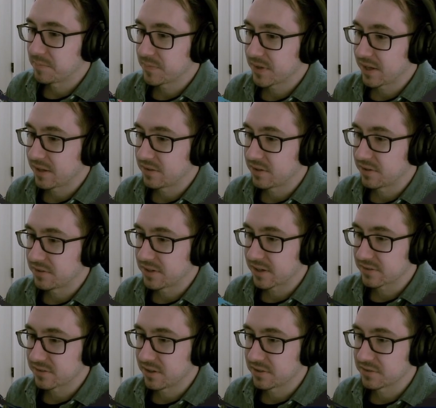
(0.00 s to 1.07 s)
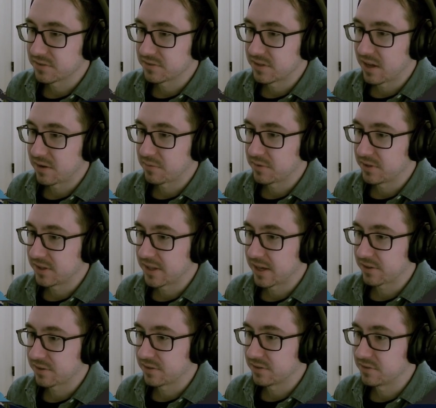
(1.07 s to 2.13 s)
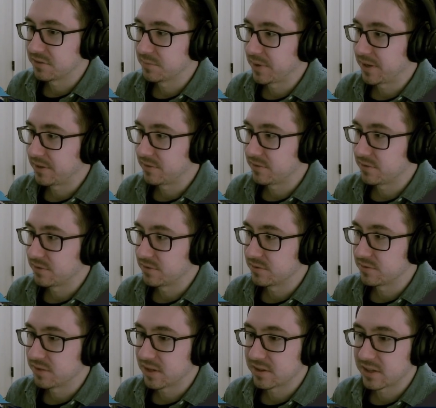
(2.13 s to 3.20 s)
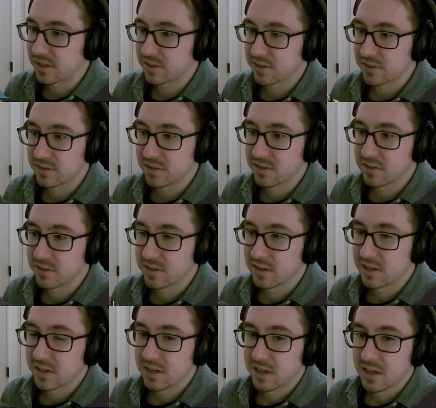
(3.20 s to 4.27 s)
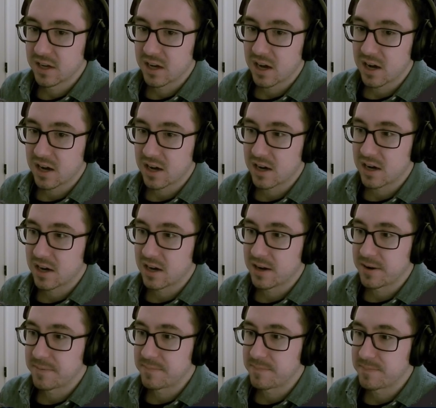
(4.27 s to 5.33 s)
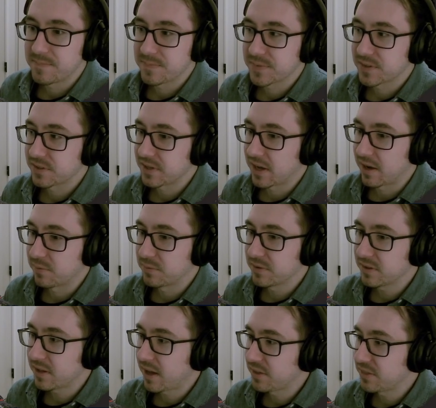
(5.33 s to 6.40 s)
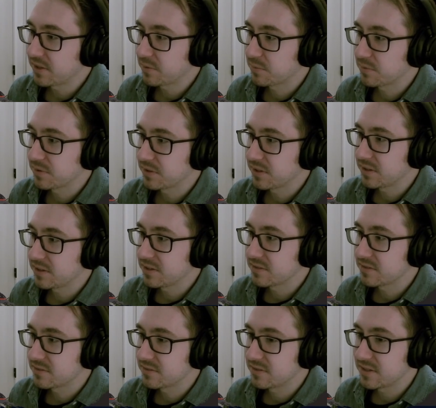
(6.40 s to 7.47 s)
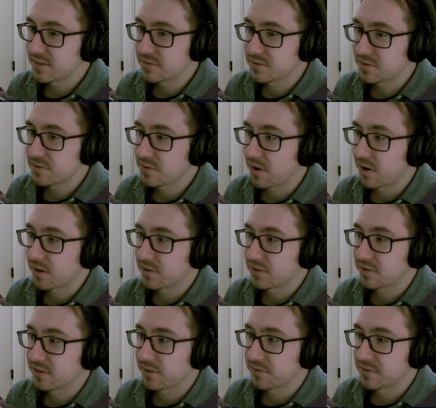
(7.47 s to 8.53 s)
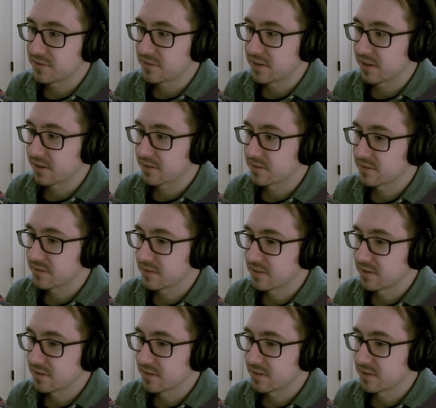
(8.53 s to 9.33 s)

And the other decks also not really that good. Domain Zoo, not that good. So yeah, really, I think really these two are the toughest decks.